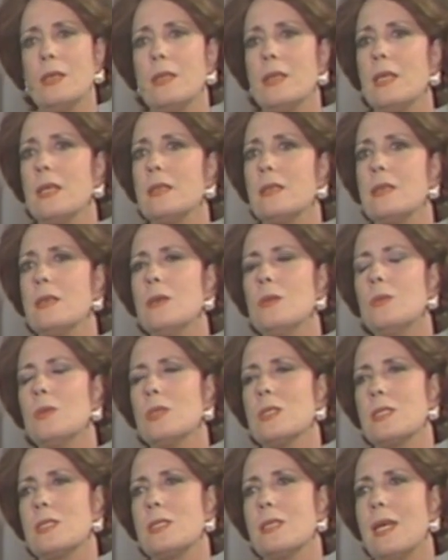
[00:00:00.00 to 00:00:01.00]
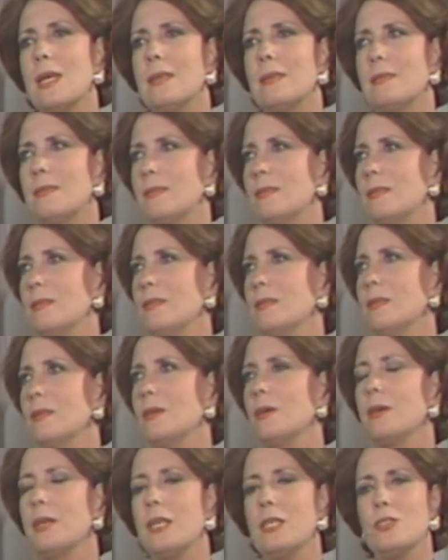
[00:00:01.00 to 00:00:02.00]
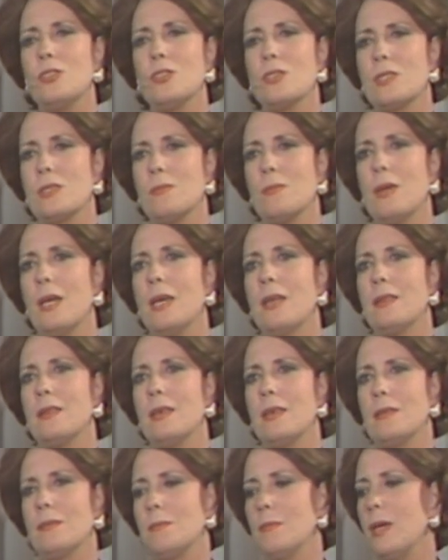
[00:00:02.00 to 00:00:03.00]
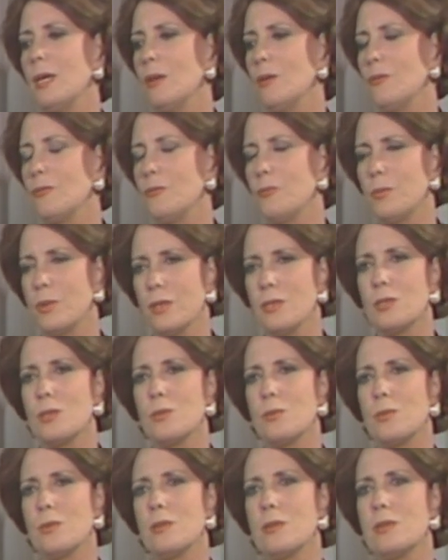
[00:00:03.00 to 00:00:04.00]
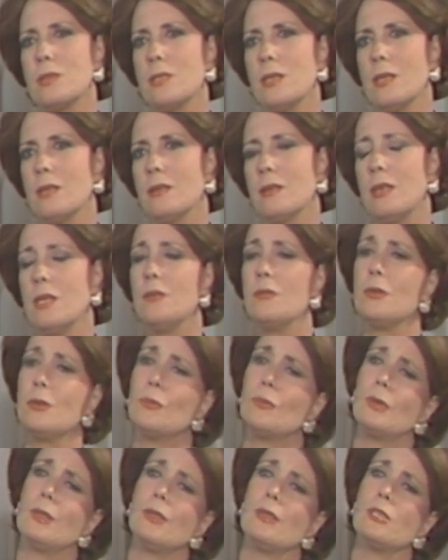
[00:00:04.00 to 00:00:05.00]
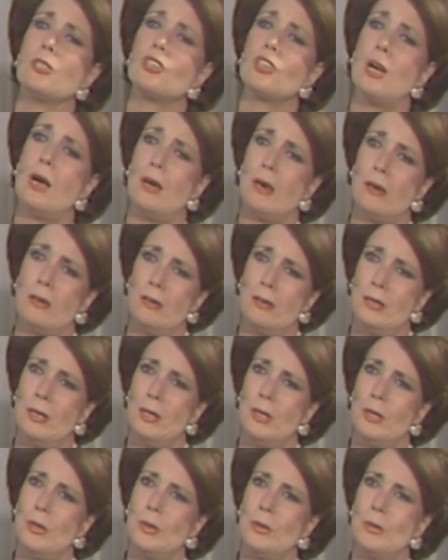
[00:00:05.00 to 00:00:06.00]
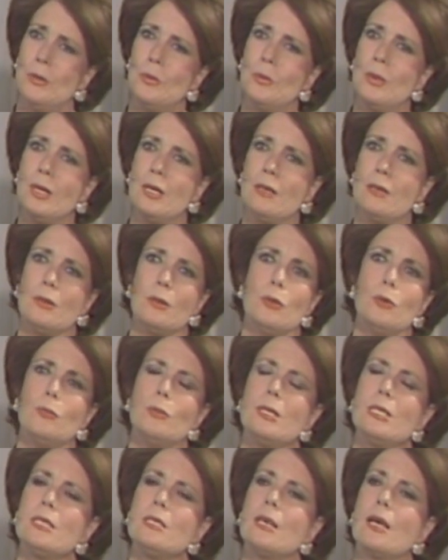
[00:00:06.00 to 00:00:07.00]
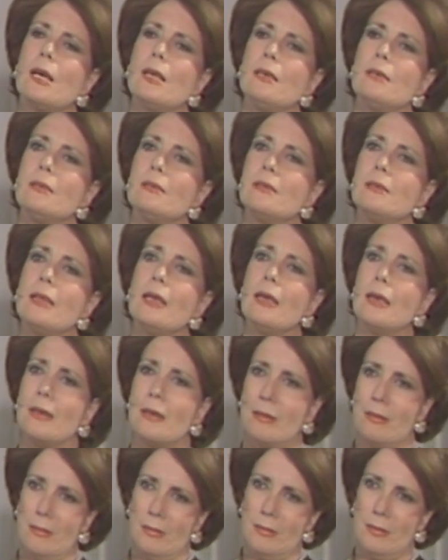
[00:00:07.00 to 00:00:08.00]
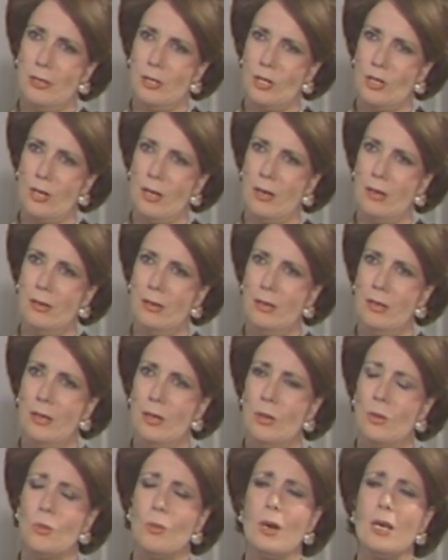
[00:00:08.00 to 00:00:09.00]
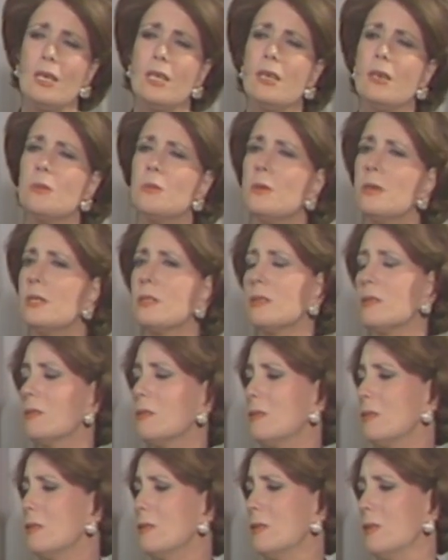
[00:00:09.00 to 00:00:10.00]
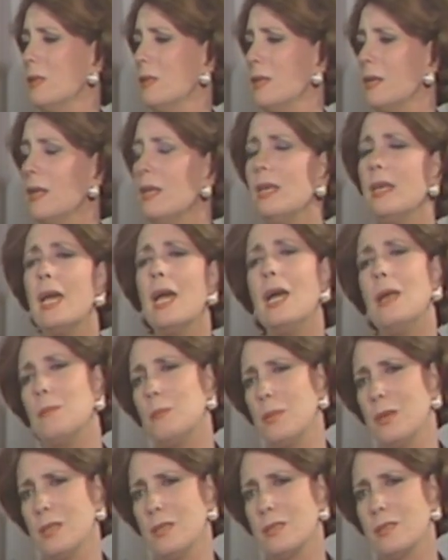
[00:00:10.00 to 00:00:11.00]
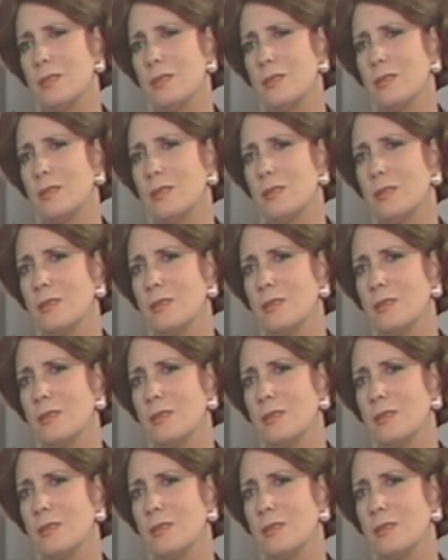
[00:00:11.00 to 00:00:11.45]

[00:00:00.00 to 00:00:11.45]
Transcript: that he was that courageous man, that man of principles, that even with the Shah, you know, when nobody can take the Shah, well, he was really helpless.